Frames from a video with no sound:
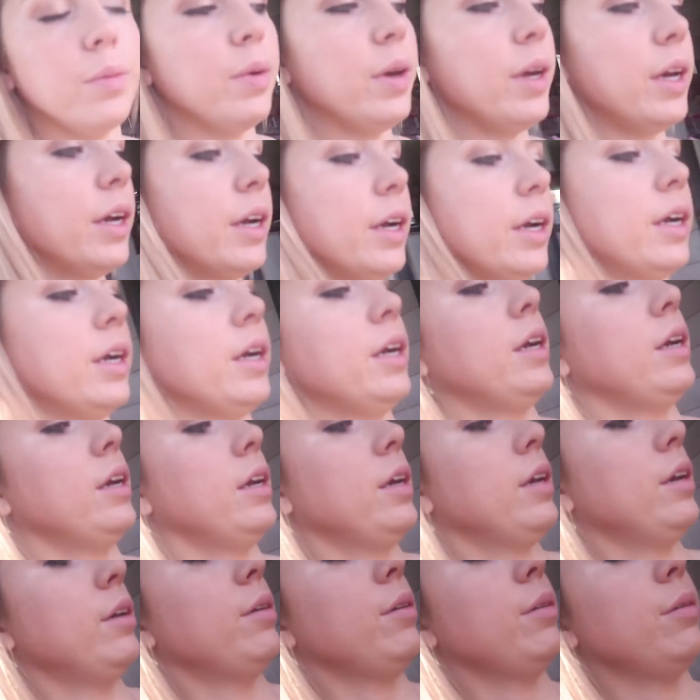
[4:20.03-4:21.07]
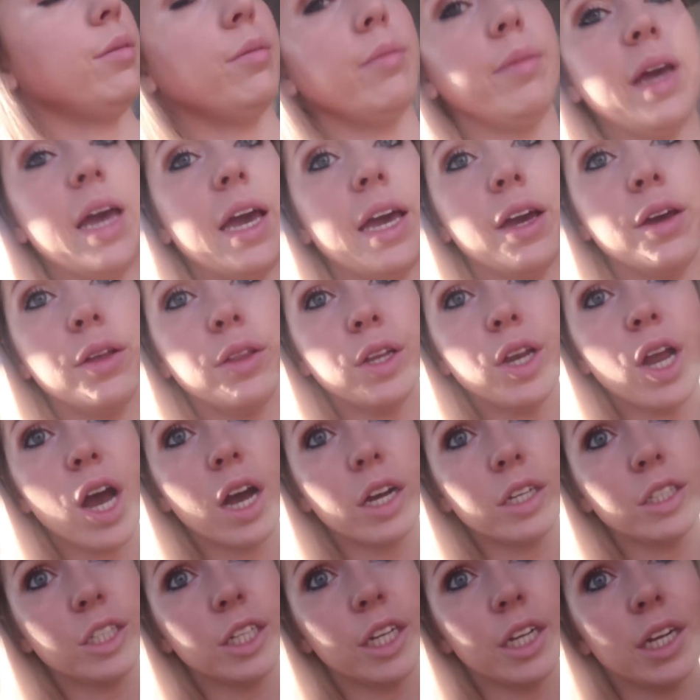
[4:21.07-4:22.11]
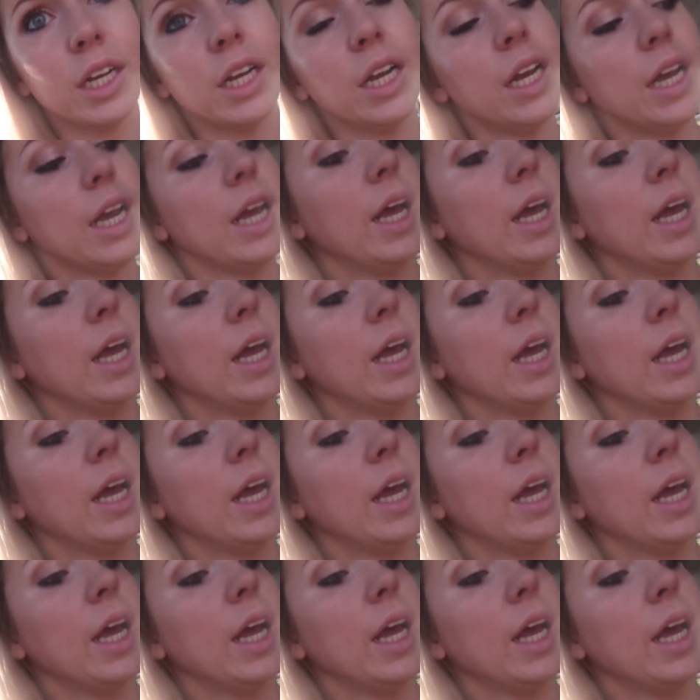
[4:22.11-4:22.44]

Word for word: we're, we gotta go to the doctor.